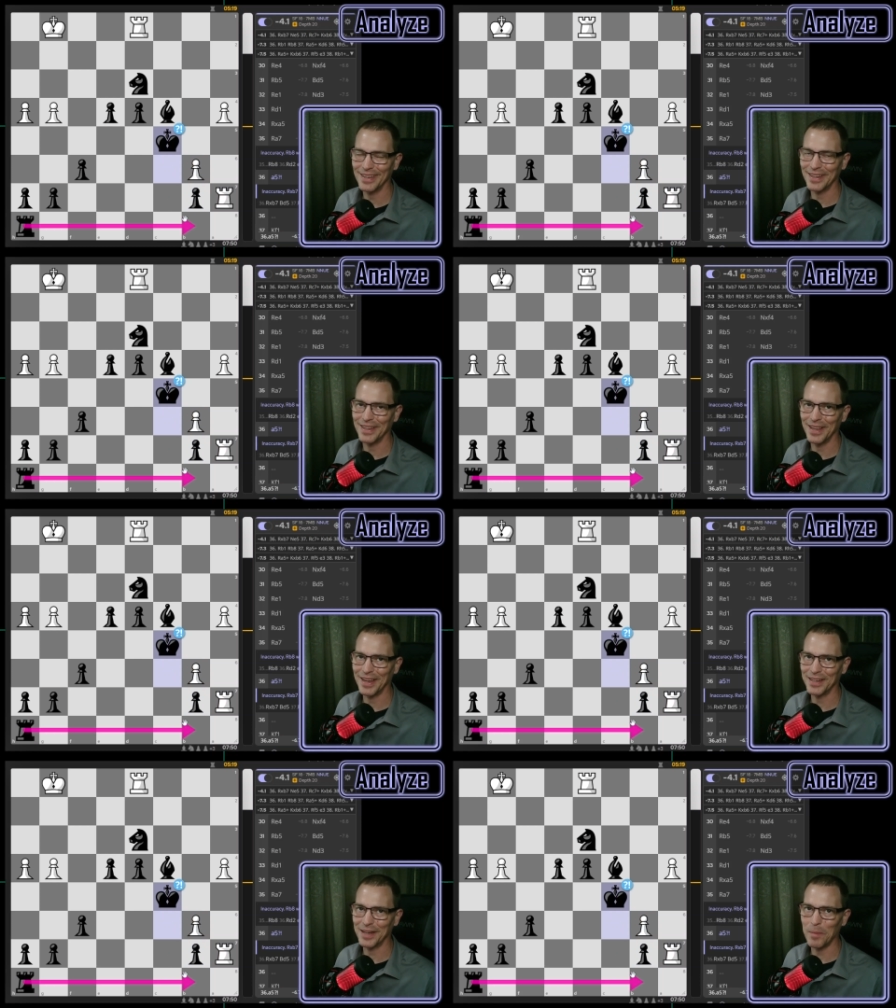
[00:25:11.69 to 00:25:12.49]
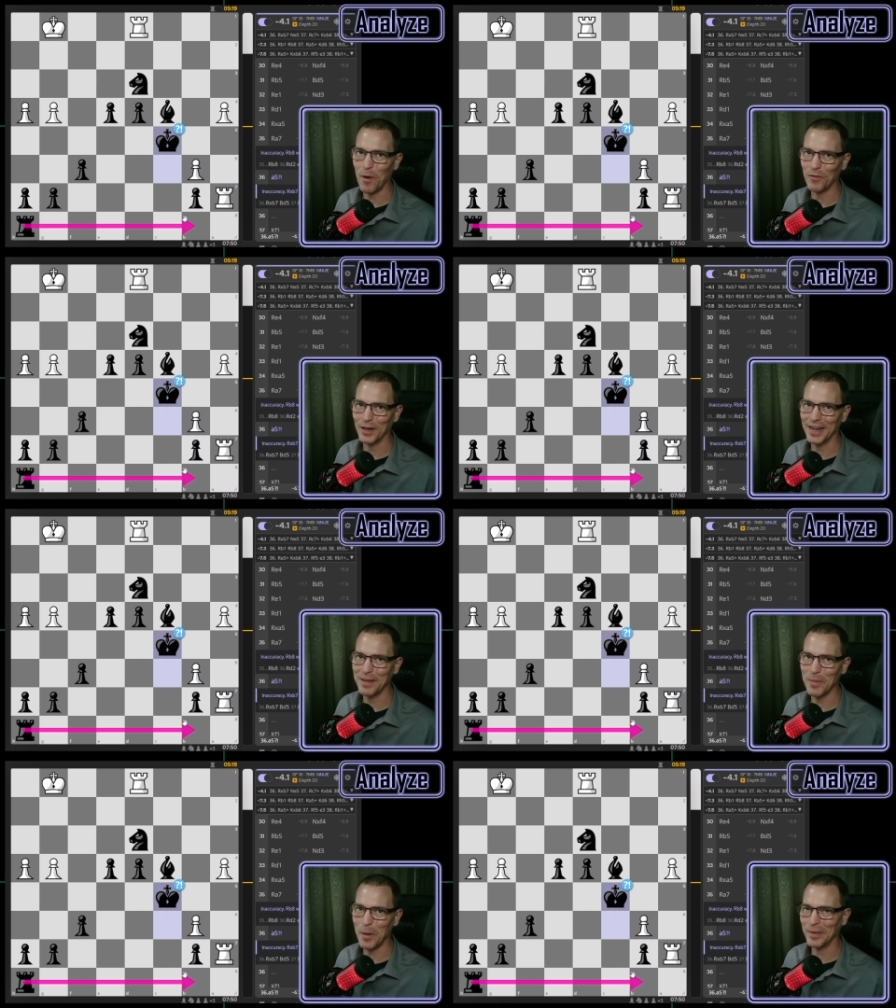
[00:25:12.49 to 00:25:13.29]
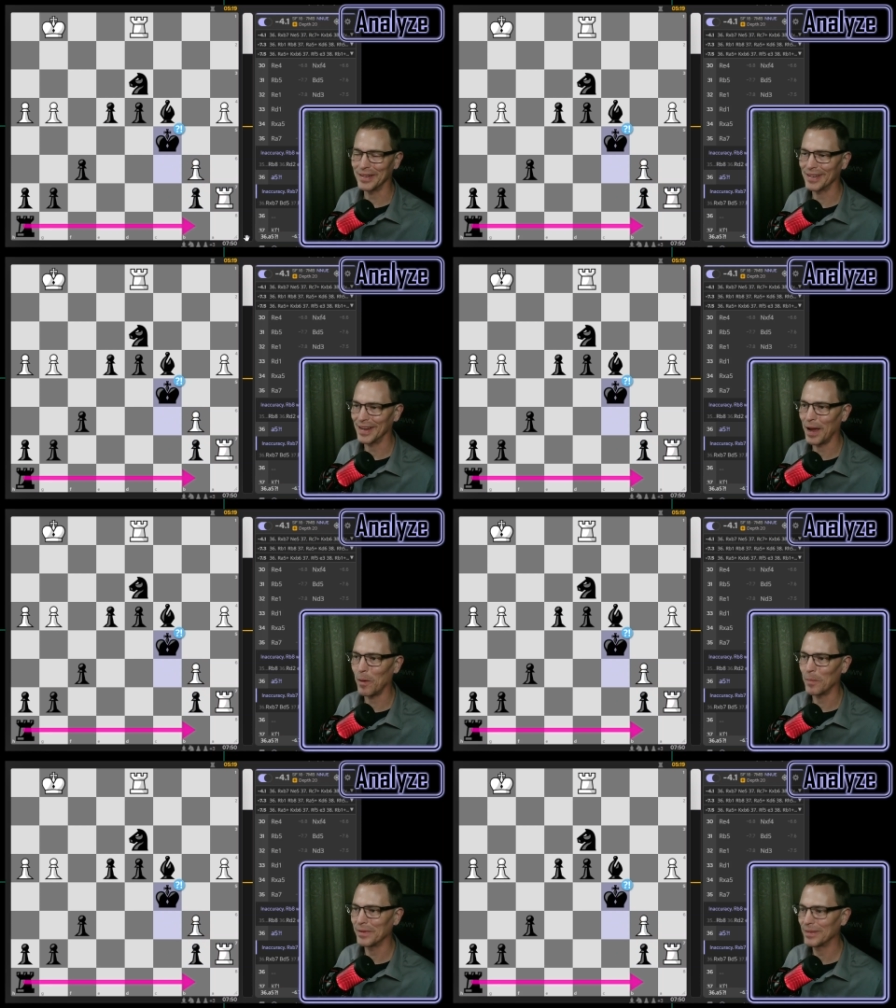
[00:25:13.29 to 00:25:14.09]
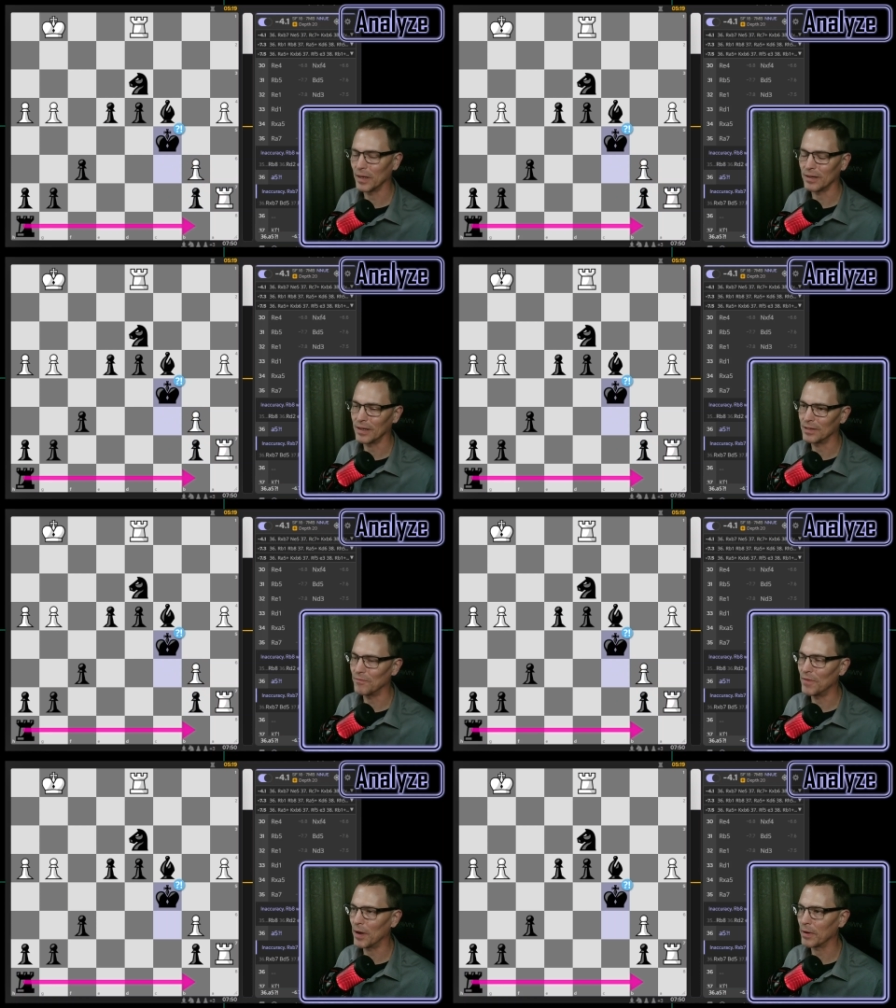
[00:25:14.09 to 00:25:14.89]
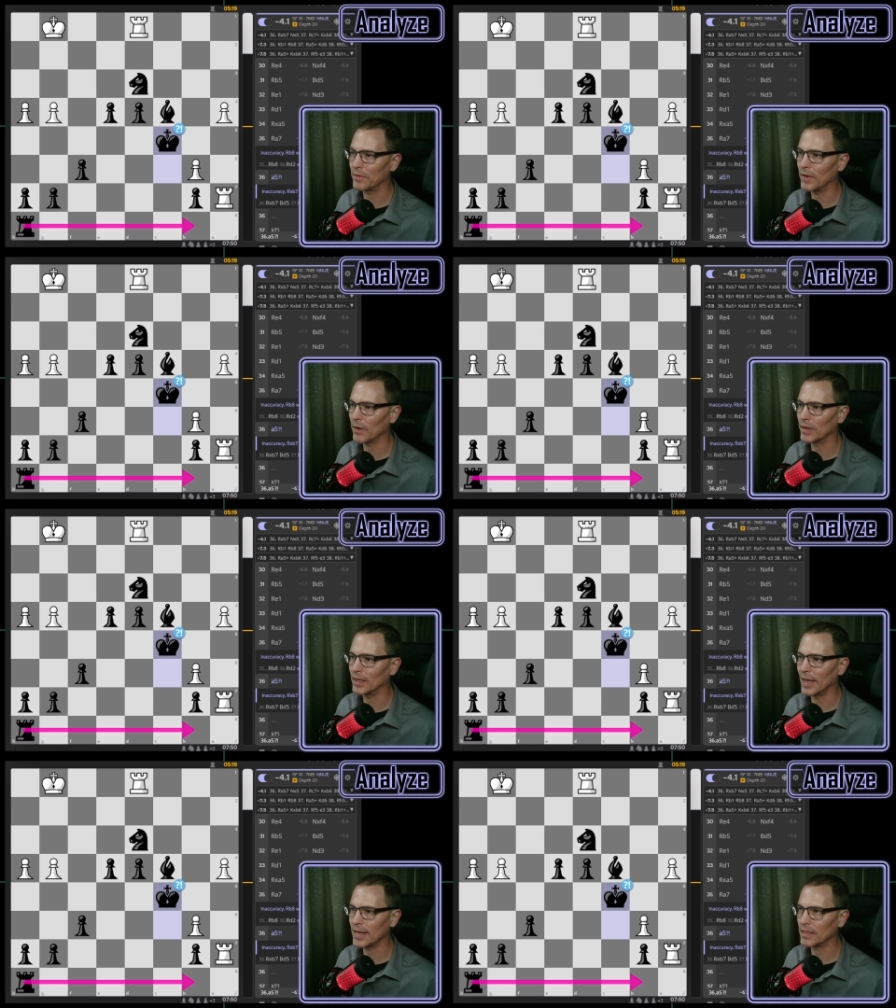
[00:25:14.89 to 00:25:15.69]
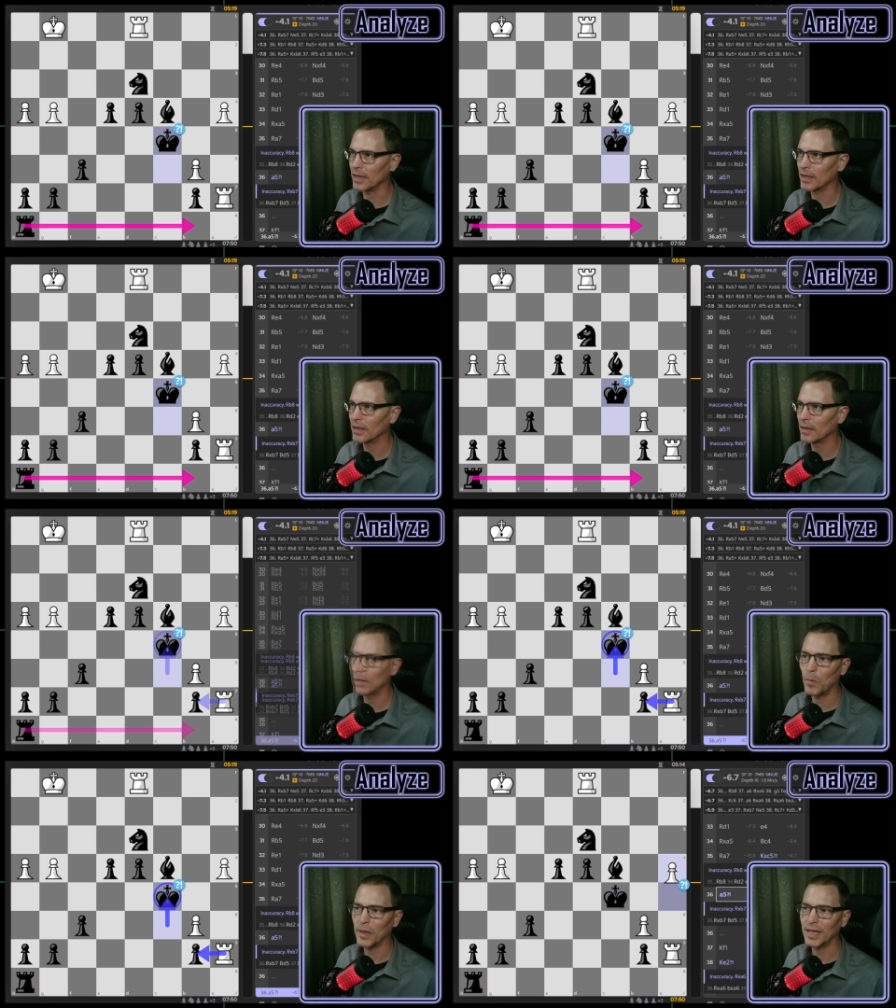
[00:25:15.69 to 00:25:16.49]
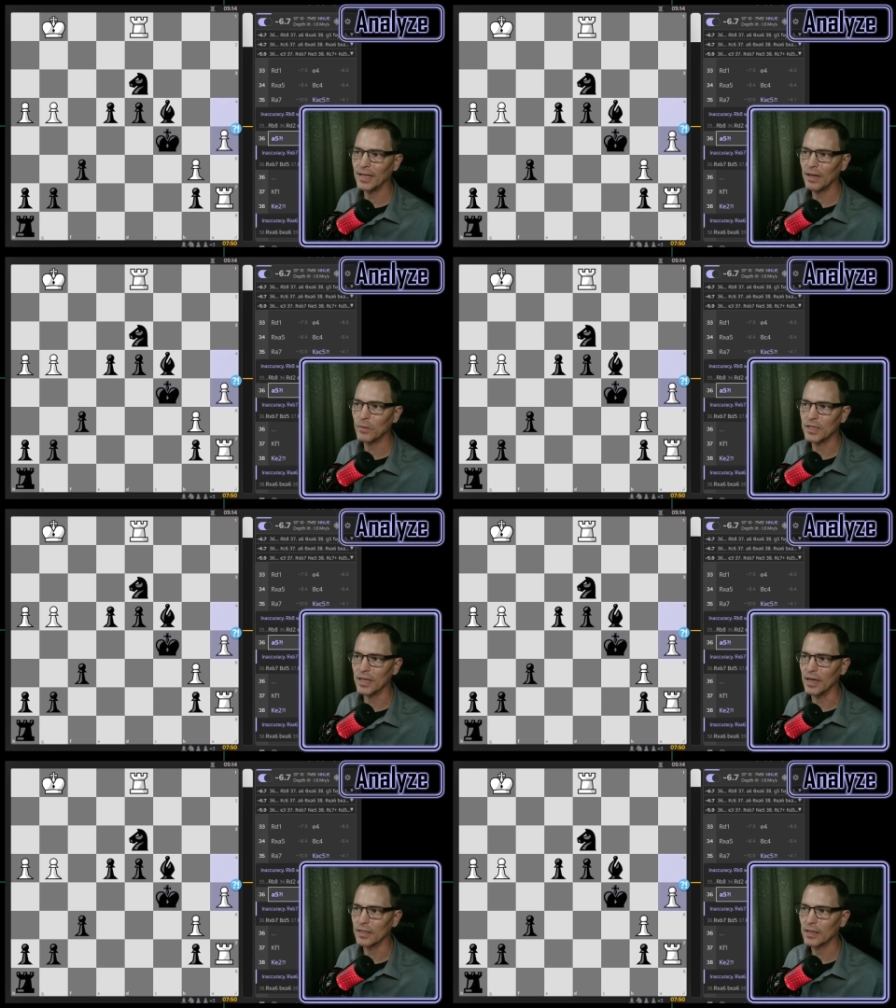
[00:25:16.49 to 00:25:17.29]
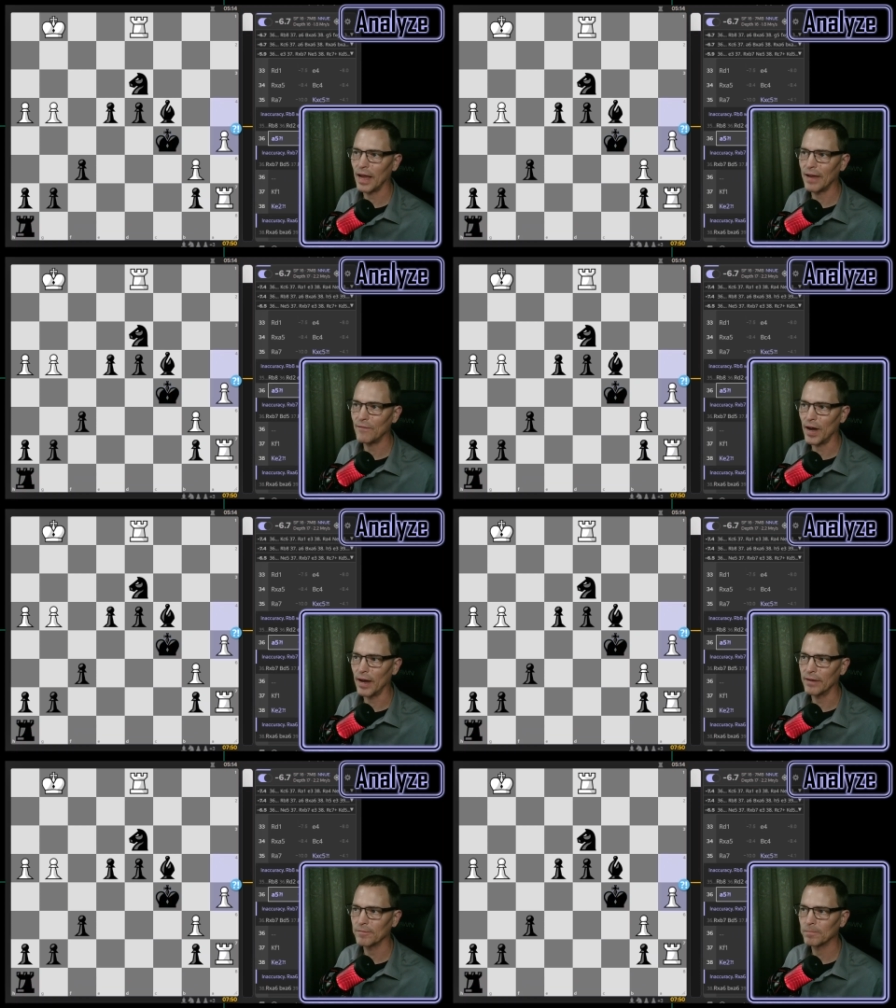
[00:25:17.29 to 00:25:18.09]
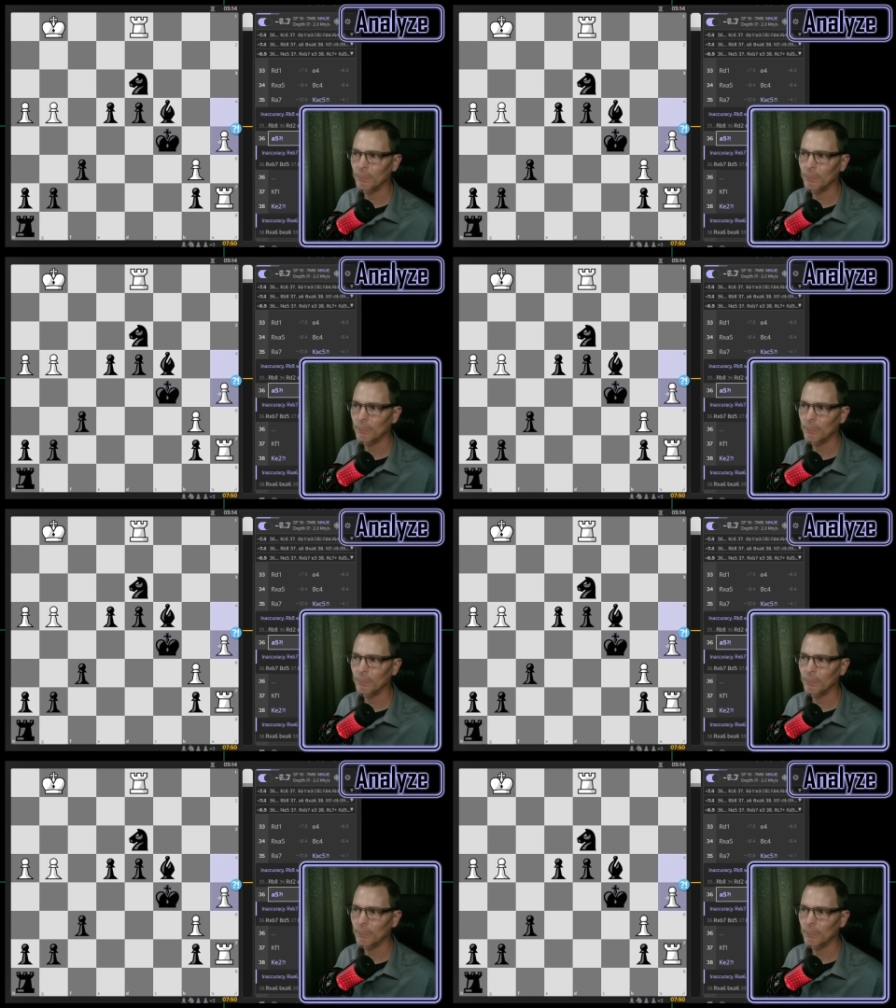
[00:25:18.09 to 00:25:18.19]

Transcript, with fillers: It, it could come over at any moment and help, but he's very, very lazy. But what they did was this, a5.